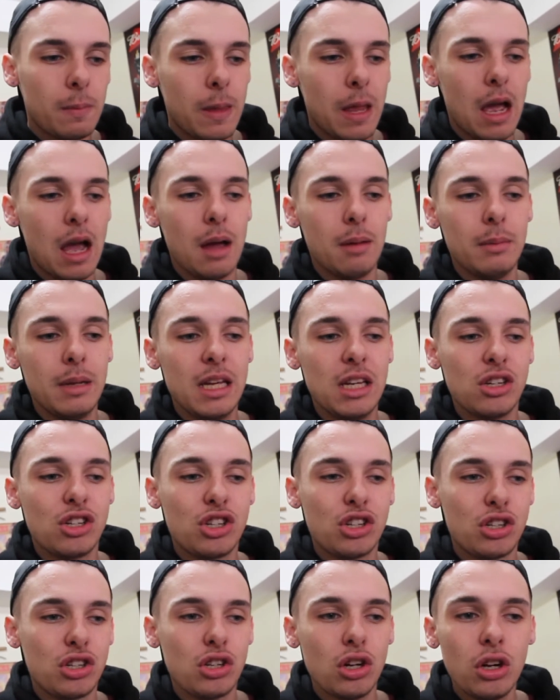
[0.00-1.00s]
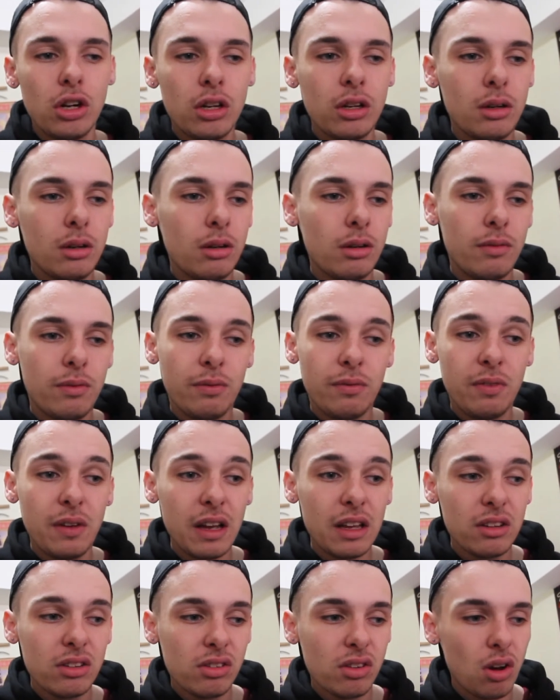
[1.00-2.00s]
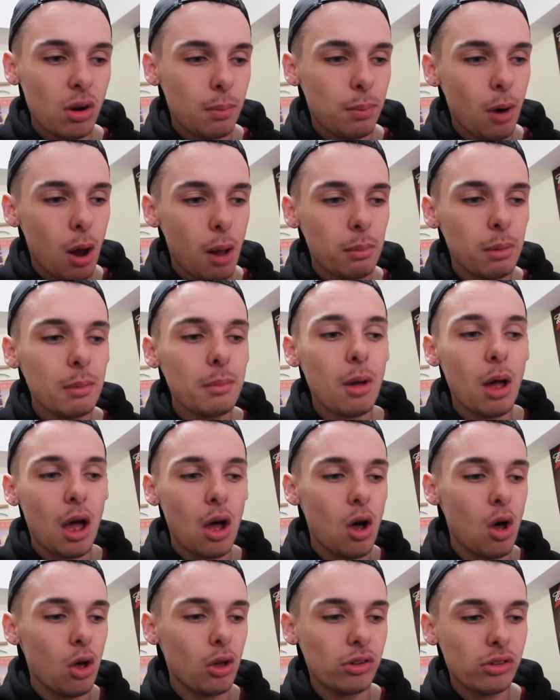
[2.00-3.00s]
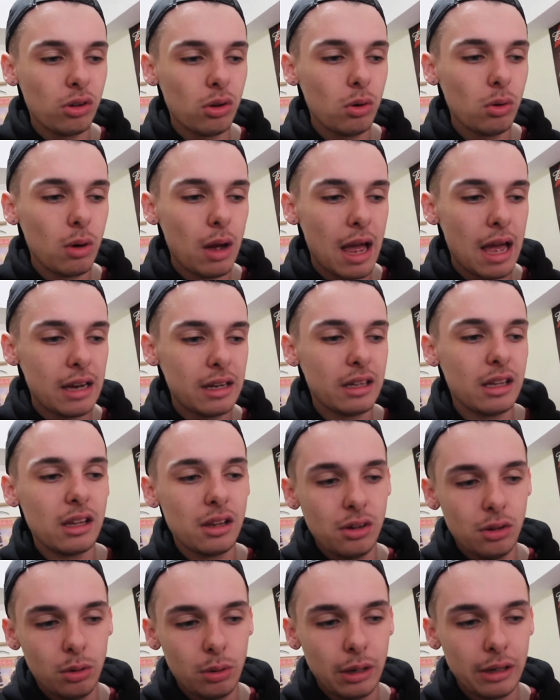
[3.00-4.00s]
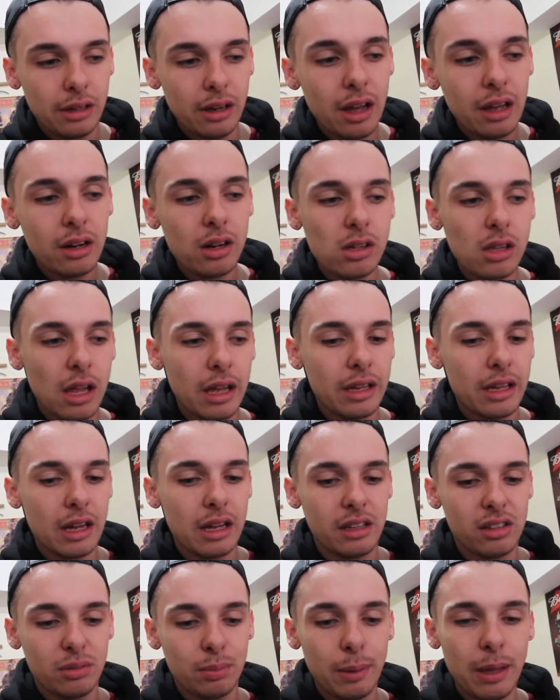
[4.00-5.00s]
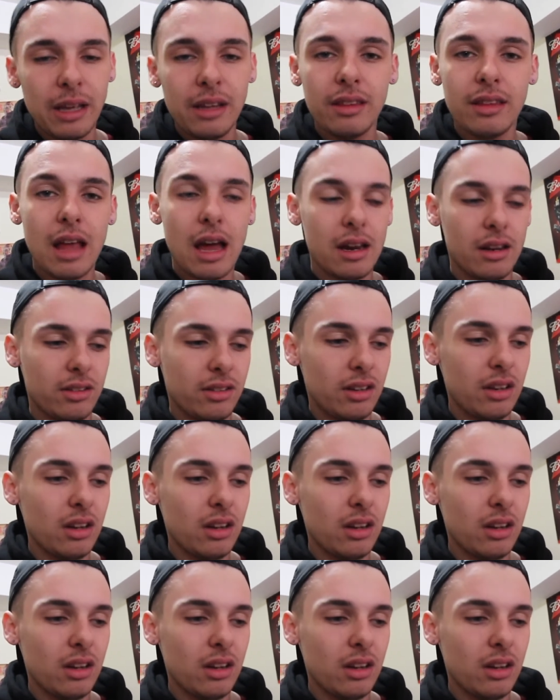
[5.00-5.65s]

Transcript: Um, it should fix our problem. Also, I had to get a new igniter, like I explained. That is